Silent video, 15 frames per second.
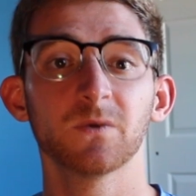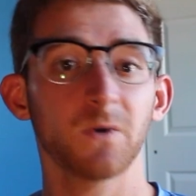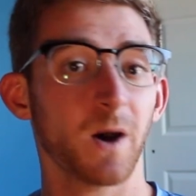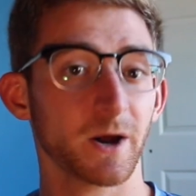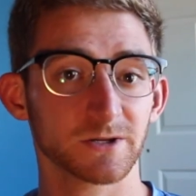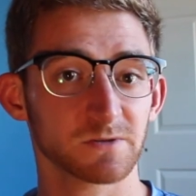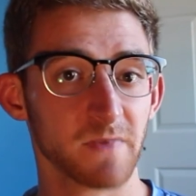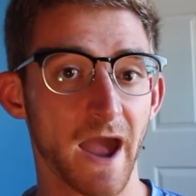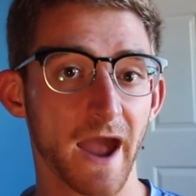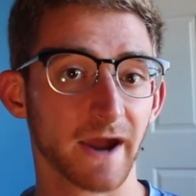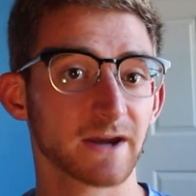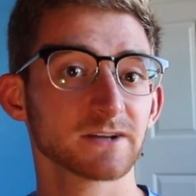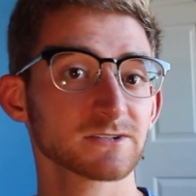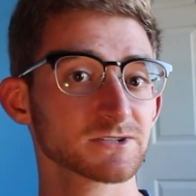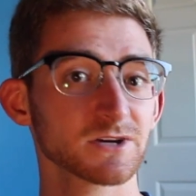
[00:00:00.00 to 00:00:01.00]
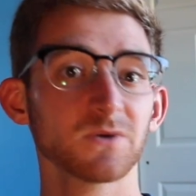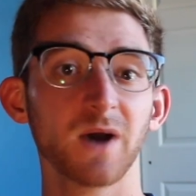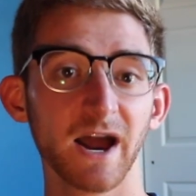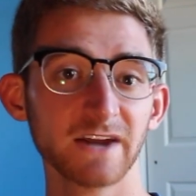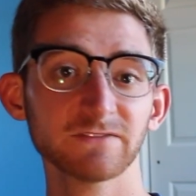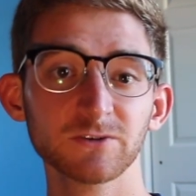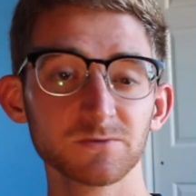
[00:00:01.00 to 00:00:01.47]
on your Mac. So
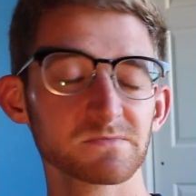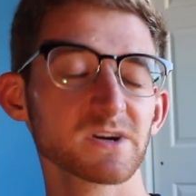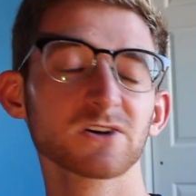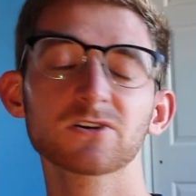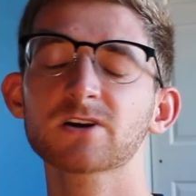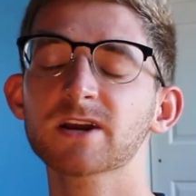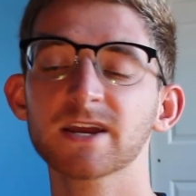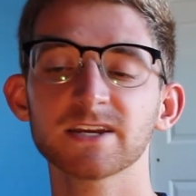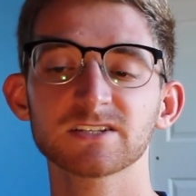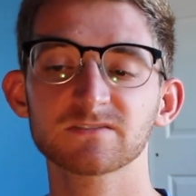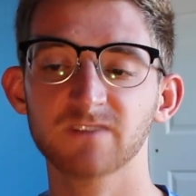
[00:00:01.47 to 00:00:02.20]
iPhone mirroring is